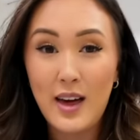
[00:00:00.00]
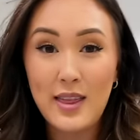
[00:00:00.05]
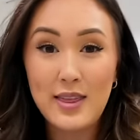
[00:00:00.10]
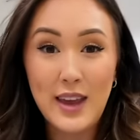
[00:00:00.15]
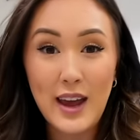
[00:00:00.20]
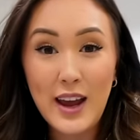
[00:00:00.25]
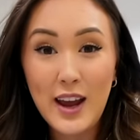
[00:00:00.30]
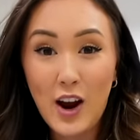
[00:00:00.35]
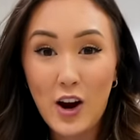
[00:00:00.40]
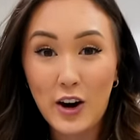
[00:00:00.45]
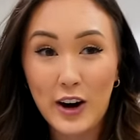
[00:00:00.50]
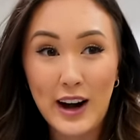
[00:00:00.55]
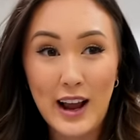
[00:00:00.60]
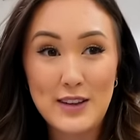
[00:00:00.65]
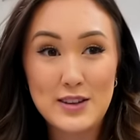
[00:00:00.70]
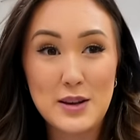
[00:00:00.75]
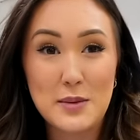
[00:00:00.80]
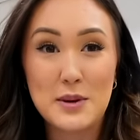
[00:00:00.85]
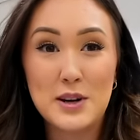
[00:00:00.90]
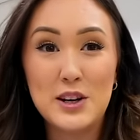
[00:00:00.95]
they are gonna
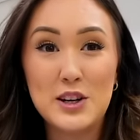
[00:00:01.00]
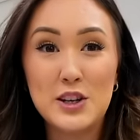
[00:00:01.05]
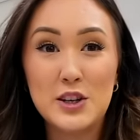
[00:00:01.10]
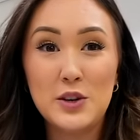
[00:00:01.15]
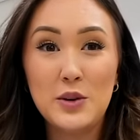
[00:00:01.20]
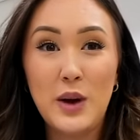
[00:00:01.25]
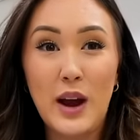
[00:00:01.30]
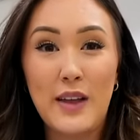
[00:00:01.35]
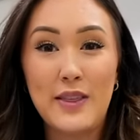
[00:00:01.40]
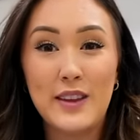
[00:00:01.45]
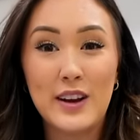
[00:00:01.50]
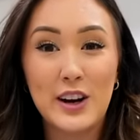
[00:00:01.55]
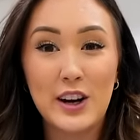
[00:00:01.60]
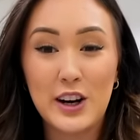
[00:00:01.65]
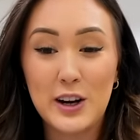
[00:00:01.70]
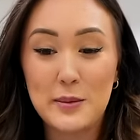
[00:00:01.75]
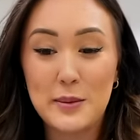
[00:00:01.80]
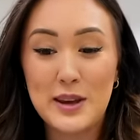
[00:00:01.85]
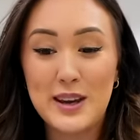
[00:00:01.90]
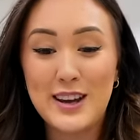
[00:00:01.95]
have something to do and they're
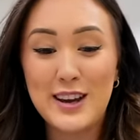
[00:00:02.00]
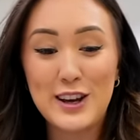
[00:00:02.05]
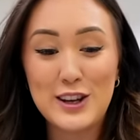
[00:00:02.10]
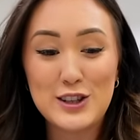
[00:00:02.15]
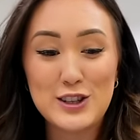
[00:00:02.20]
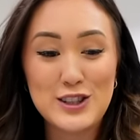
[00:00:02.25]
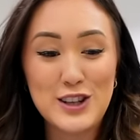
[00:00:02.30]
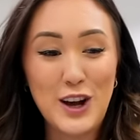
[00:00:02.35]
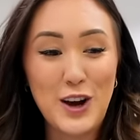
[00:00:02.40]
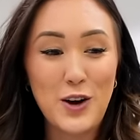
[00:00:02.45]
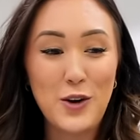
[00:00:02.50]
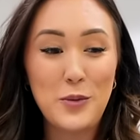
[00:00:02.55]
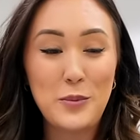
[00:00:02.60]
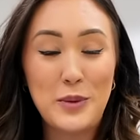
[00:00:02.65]
gonna be so